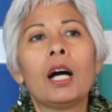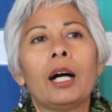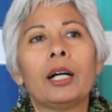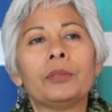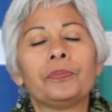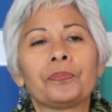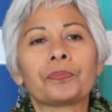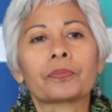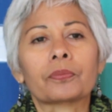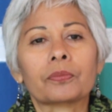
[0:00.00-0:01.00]

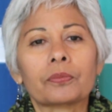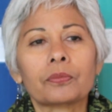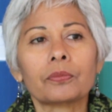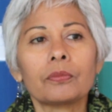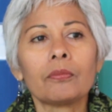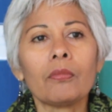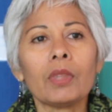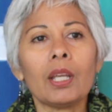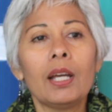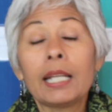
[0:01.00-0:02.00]

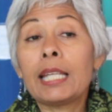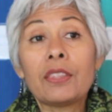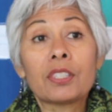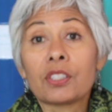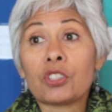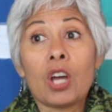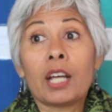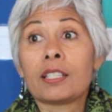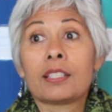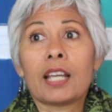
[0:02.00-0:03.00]
Again, this is
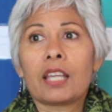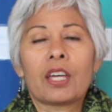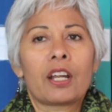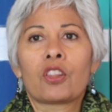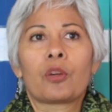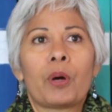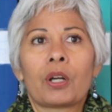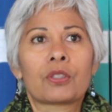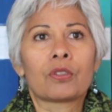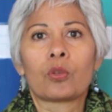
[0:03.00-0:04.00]
not to say that other
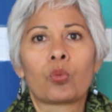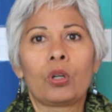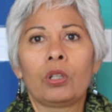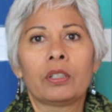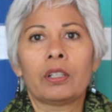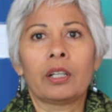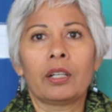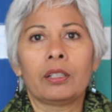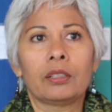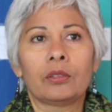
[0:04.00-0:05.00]
parts of the world
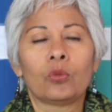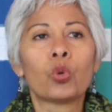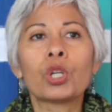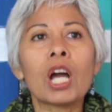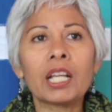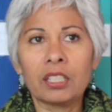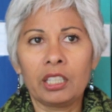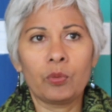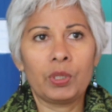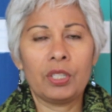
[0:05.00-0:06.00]
were not
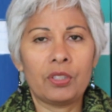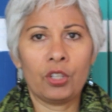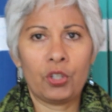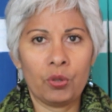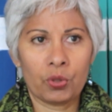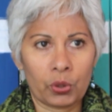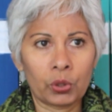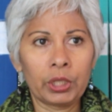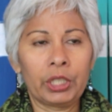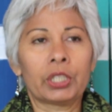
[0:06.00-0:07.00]
dealing with these issues
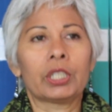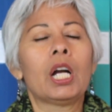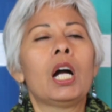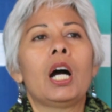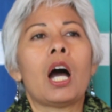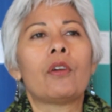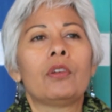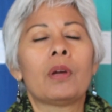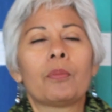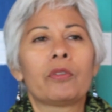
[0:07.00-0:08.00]
earlier. I
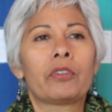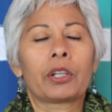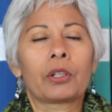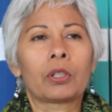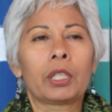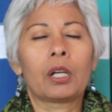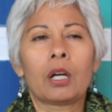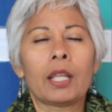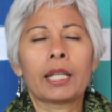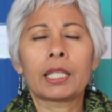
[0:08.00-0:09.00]
remember very early
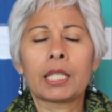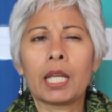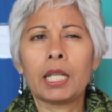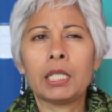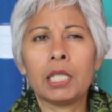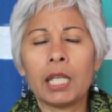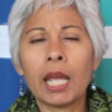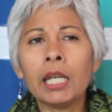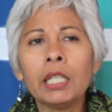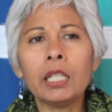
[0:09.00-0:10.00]
on, like in the
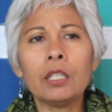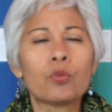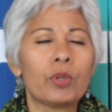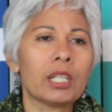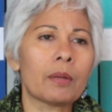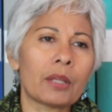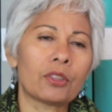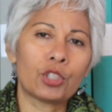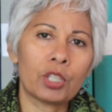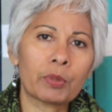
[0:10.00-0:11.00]
1980s, reading about
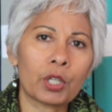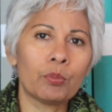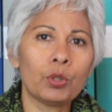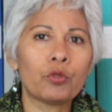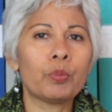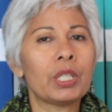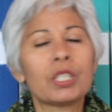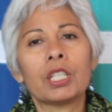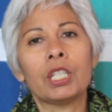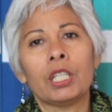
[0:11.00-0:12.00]
the Chipko
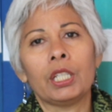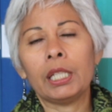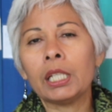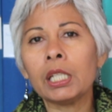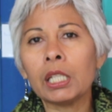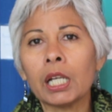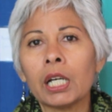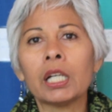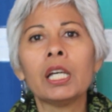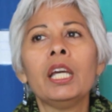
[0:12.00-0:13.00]
movement in
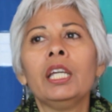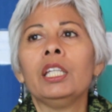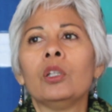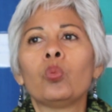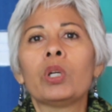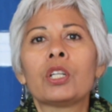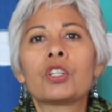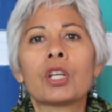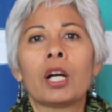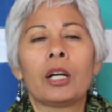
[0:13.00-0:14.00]
India, in
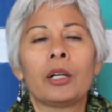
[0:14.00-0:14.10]
which